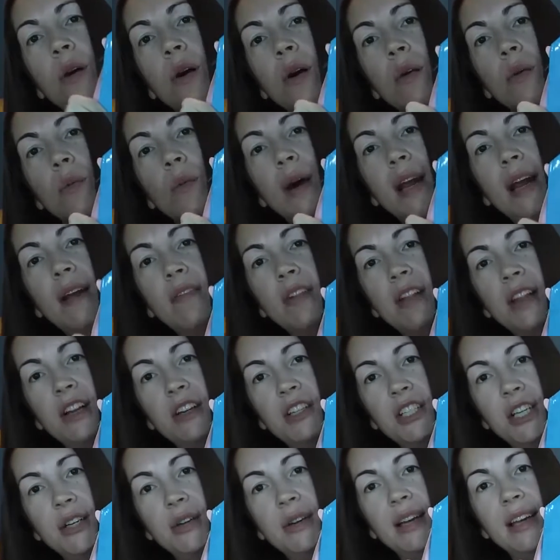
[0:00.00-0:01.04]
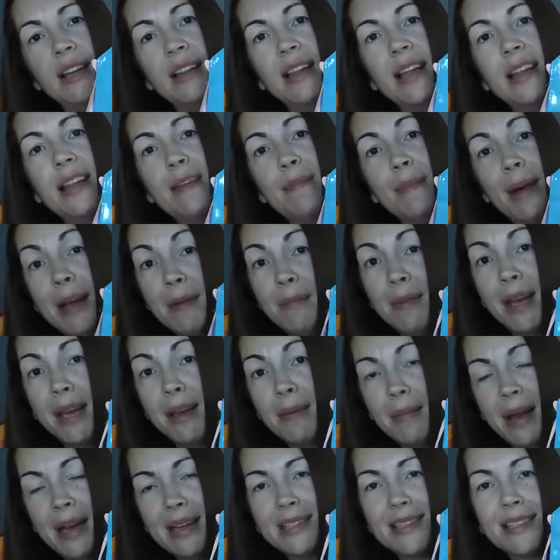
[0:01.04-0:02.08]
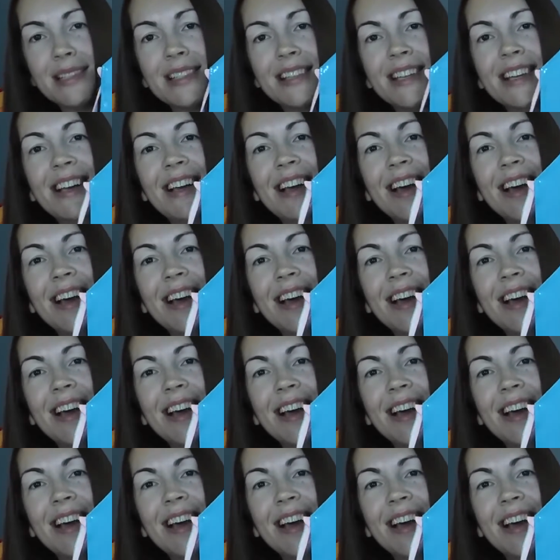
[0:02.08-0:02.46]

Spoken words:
or whatever they're doing that they might make a mess.